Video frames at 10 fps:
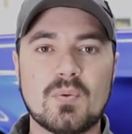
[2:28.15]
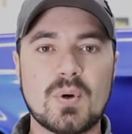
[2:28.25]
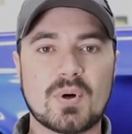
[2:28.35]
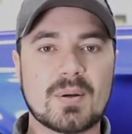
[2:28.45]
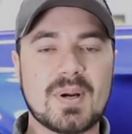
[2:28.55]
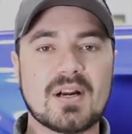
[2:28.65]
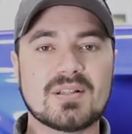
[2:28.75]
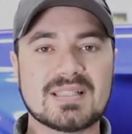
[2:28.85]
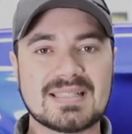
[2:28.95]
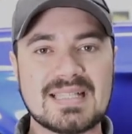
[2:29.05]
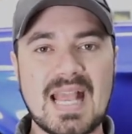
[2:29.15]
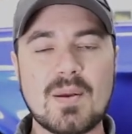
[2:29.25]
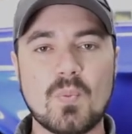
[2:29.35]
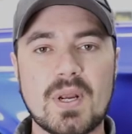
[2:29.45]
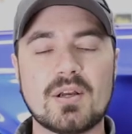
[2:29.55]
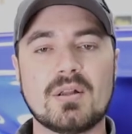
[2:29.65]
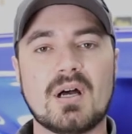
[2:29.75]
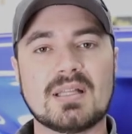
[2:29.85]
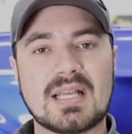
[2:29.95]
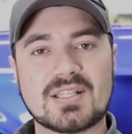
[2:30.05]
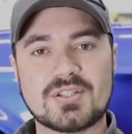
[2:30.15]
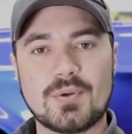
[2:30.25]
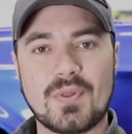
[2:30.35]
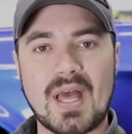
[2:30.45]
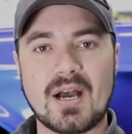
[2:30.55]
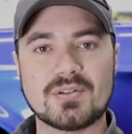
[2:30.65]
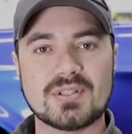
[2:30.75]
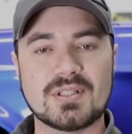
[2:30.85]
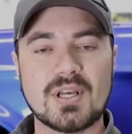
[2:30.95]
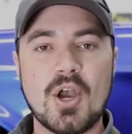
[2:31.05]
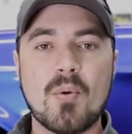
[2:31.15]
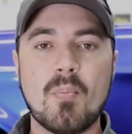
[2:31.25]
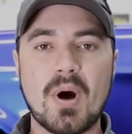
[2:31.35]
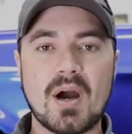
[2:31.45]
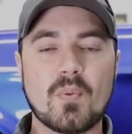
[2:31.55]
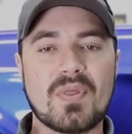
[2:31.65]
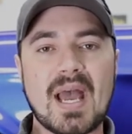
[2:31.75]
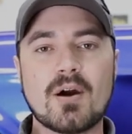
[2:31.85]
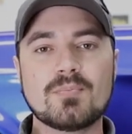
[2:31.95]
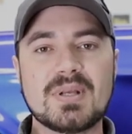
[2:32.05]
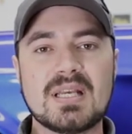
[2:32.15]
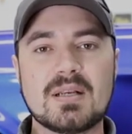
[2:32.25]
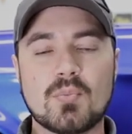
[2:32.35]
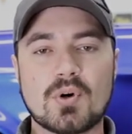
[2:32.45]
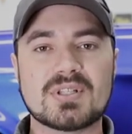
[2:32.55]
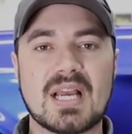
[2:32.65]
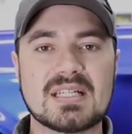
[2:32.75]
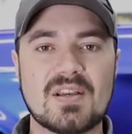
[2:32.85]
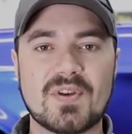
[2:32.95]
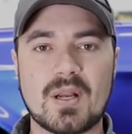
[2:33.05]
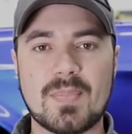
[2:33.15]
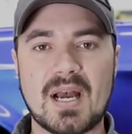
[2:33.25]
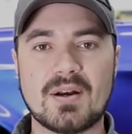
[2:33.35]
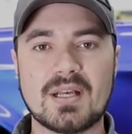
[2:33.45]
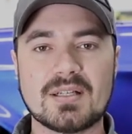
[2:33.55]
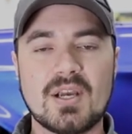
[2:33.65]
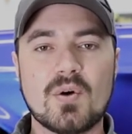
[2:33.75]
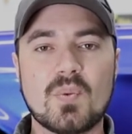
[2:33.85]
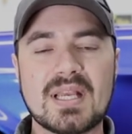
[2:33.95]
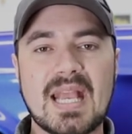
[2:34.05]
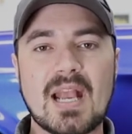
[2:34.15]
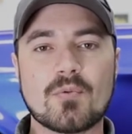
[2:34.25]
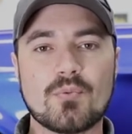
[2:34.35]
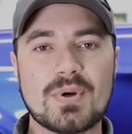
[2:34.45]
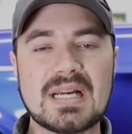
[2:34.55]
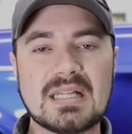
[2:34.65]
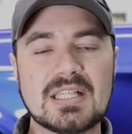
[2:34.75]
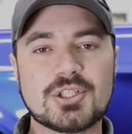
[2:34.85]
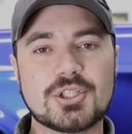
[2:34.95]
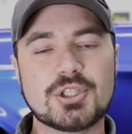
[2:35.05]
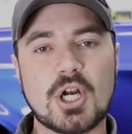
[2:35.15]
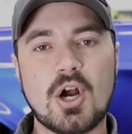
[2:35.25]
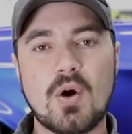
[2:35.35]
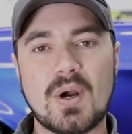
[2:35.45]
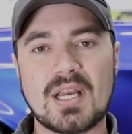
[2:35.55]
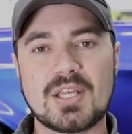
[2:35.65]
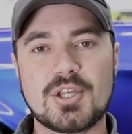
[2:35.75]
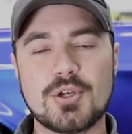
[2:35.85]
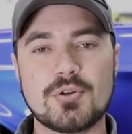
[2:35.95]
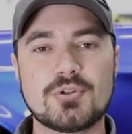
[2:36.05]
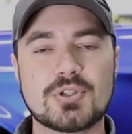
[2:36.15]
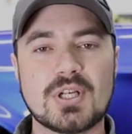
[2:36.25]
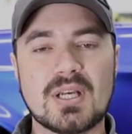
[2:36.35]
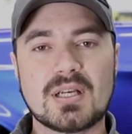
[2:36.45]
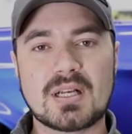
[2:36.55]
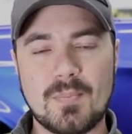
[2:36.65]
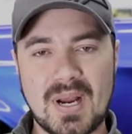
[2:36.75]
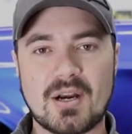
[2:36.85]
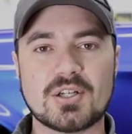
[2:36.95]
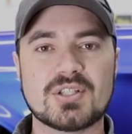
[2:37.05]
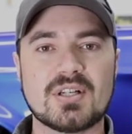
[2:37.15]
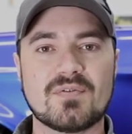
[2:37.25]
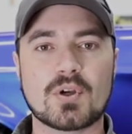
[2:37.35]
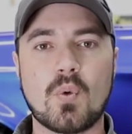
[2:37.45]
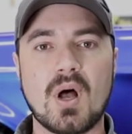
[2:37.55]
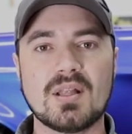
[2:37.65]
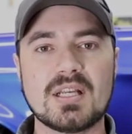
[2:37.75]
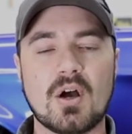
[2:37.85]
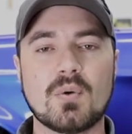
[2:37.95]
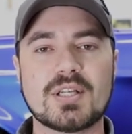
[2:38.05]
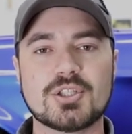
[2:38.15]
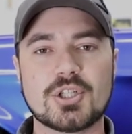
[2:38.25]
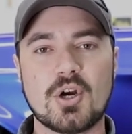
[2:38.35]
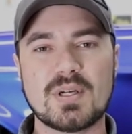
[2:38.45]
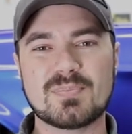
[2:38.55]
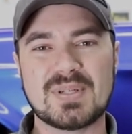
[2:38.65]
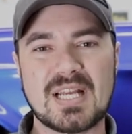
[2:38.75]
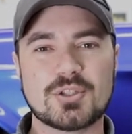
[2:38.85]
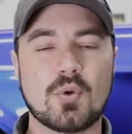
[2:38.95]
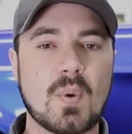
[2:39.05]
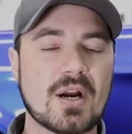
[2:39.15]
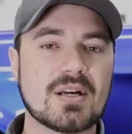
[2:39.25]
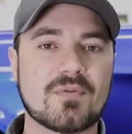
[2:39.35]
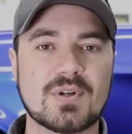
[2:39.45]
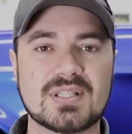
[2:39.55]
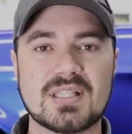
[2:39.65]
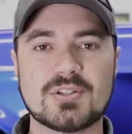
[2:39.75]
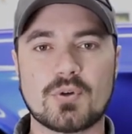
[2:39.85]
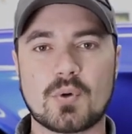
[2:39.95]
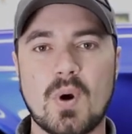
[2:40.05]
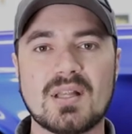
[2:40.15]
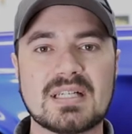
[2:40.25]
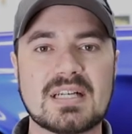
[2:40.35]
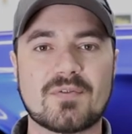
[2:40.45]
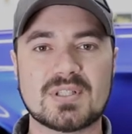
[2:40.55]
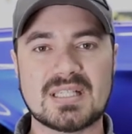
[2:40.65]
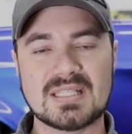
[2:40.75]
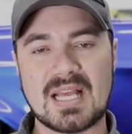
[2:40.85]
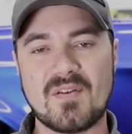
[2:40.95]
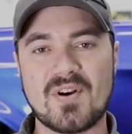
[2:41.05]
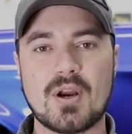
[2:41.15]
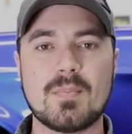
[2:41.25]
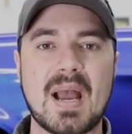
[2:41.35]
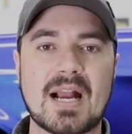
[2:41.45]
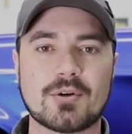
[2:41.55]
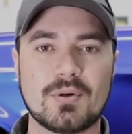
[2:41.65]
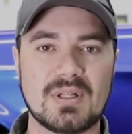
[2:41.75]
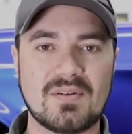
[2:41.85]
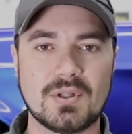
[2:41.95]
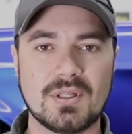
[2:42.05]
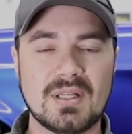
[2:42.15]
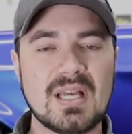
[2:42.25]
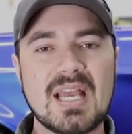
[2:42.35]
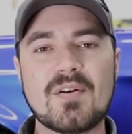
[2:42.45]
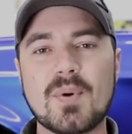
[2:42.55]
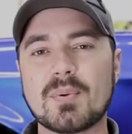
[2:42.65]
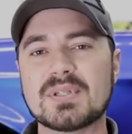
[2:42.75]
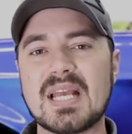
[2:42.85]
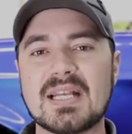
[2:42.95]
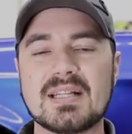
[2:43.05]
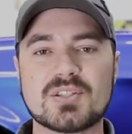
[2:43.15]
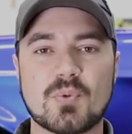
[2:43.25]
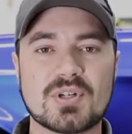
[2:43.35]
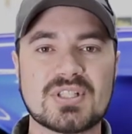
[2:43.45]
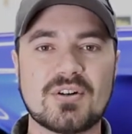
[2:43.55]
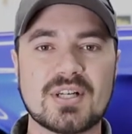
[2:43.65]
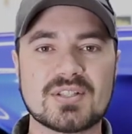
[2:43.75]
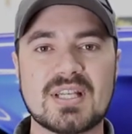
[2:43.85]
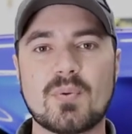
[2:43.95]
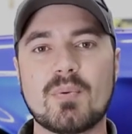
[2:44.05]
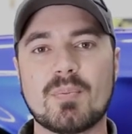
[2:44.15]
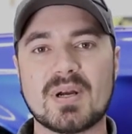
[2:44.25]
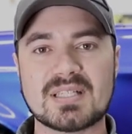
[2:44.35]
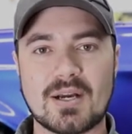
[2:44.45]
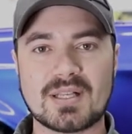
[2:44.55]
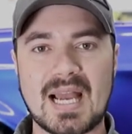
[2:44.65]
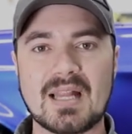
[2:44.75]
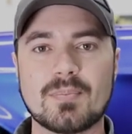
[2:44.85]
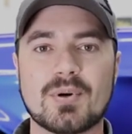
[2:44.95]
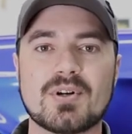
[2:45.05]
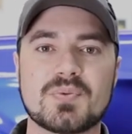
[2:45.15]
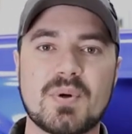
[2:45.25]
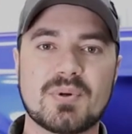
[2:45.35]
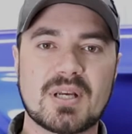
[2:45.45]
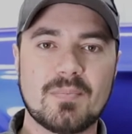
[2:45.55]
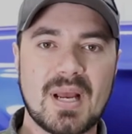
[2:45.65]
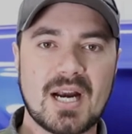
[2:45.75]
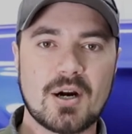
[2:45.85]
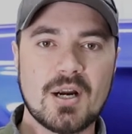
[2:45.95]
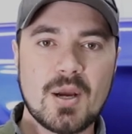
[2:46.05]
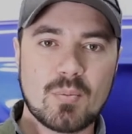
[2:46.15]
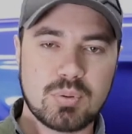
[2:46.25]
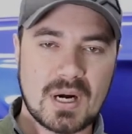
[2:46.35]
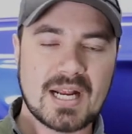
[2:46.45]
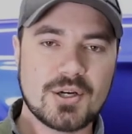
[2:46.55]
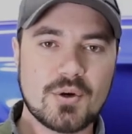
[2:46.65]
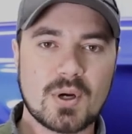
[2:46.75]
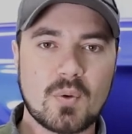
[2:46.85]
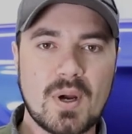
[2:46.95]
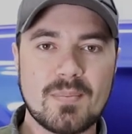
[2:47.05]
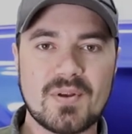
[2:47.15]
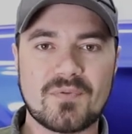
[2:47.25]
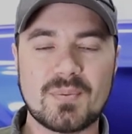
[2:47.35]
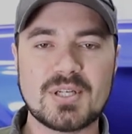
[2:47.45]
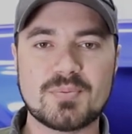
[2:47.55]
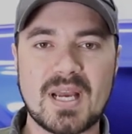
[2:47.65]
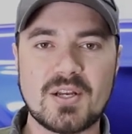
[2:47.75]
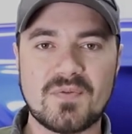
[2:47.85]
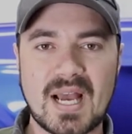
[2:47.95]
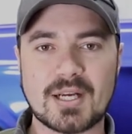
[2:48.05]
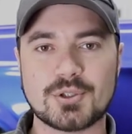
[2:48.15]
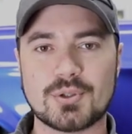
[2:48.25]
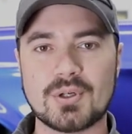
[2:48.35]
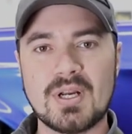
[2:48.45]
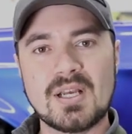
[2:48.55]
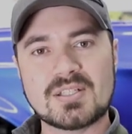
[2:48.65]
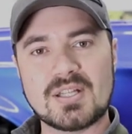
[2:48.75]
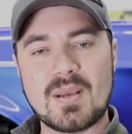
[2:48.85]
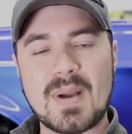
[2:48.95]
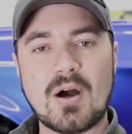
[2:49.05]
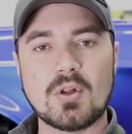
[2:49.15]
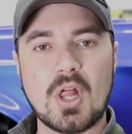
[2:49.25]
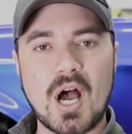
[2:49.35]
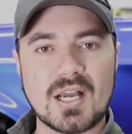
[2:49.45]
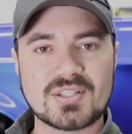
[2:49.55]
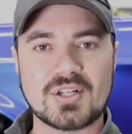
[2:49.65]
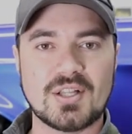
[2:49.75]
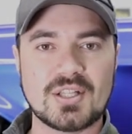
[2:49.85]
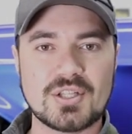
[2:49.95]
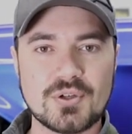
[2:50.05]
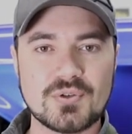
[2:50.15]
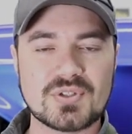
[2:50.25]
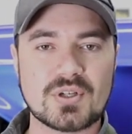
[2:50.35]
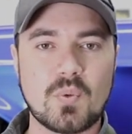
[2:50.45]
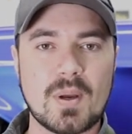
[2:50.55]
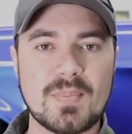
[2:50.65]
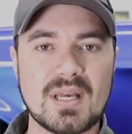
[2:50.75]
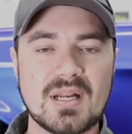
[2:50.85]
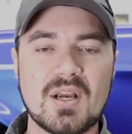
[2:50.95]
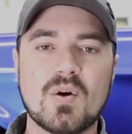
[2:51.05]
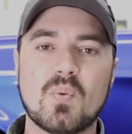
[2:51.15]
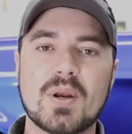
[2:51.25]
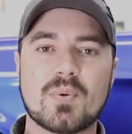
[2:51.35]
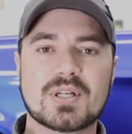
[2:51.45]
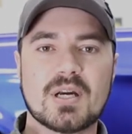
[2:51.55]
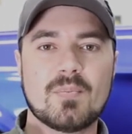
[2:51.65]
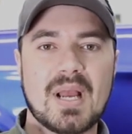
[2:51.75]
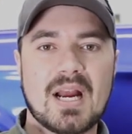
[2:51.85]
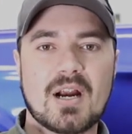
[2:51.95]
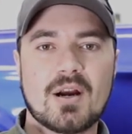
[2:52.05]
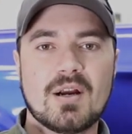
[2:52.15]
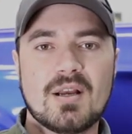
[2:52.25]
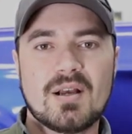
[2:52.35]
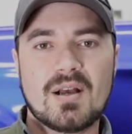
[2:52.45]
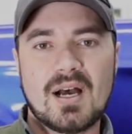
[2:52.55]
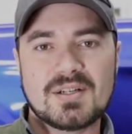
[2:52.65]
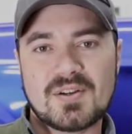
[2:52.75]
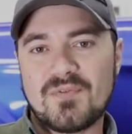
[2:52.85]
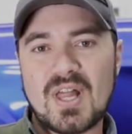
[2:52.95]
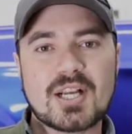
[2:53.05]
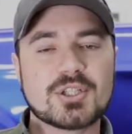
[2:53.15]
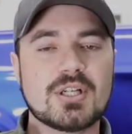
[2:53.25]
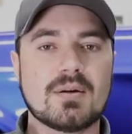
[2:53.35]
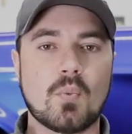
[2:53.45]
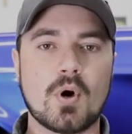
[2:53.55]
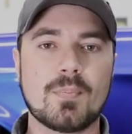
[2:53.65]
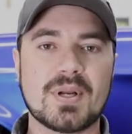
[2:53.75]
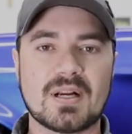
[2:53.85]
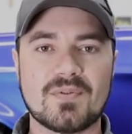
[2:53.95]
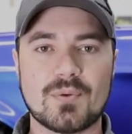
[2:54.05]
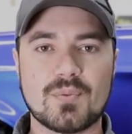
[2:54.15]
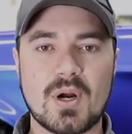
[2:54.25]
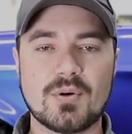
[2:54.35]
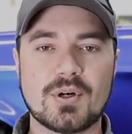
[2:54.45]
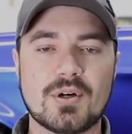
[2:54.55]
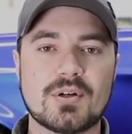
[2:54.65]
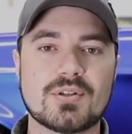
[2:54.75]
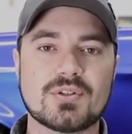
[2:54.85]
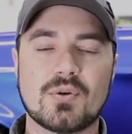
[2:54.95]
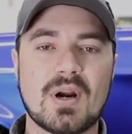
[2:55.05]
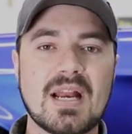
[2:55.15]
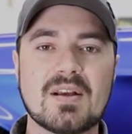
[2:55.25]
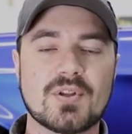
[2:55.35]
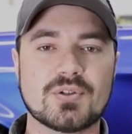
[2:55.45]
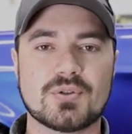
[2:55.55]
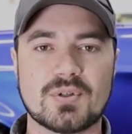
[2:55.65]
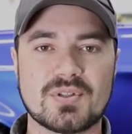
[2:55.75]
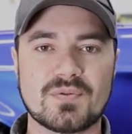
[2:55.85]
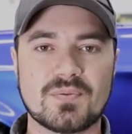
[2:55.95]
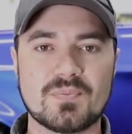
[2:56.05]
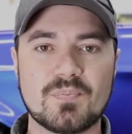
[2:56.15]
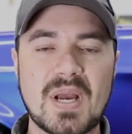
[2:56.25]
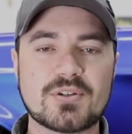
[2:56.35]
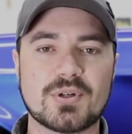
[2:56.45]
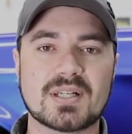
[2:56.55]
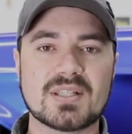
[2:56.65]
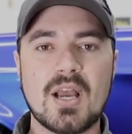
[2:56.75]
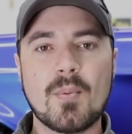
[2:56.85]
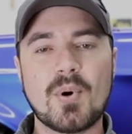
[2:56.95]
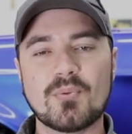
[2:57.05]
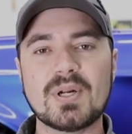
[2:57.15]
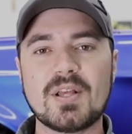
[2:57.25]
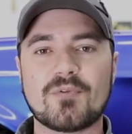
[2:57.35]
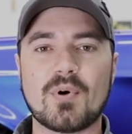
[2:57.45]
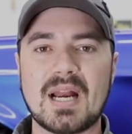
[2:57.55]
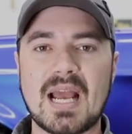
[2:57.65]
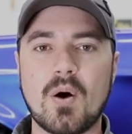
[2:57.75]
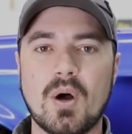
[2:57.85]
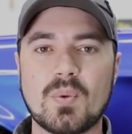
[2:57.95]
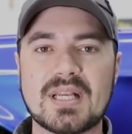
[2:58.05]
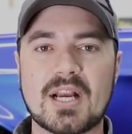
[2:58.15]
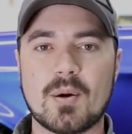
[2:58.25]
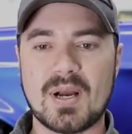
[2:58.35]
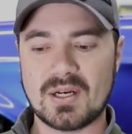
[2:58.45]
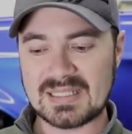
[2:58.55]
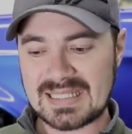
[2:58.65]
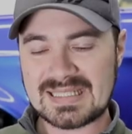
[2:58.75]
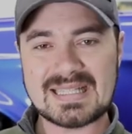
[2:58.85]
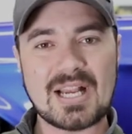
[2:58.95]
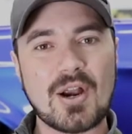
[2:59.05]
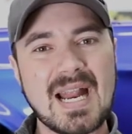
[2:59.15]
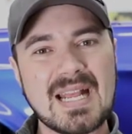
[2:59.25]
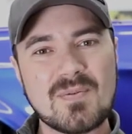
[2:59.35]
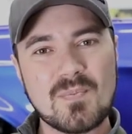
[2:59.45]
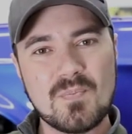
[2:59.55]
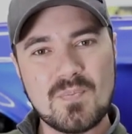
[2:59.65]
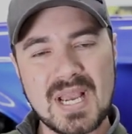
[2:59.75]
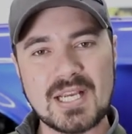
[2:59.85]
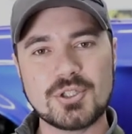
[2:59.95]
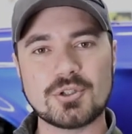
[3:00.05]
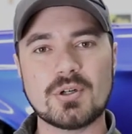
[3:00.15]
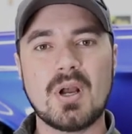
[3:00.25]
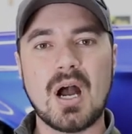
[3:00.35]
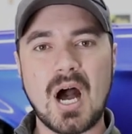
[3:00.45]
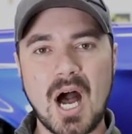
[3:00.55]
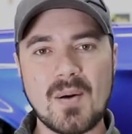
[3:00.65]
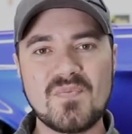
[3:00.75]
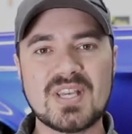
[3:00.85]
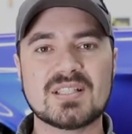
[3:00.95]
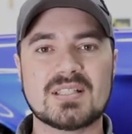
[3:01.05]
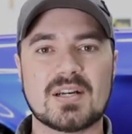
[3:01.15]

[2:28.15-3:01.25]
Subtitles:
We will compare the same wheel on the S2000, but without being more scientific about it, we can't really show a huge comparison of the quality. All we can show is potential wear differences or quality differences at a very macro level. If we were taking this more seriously, we would bust out calipers, we would compare brand new equipment from each manufacturer to the amount lost on the used equipment, we would compare deflection and warping of the rotors or any of those sorts of metrics. But really for right now, all we care about is there any major obvious